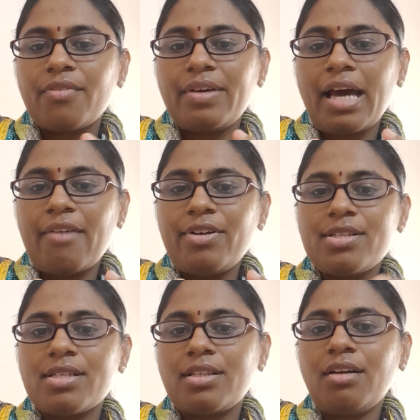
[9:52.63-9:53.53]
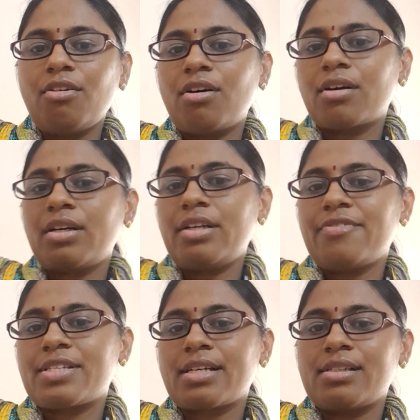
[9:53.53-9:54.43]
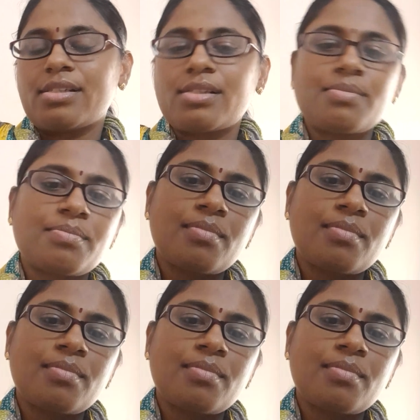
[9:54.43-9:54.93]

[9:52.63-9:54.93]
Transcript: we have to see the cognitive skills.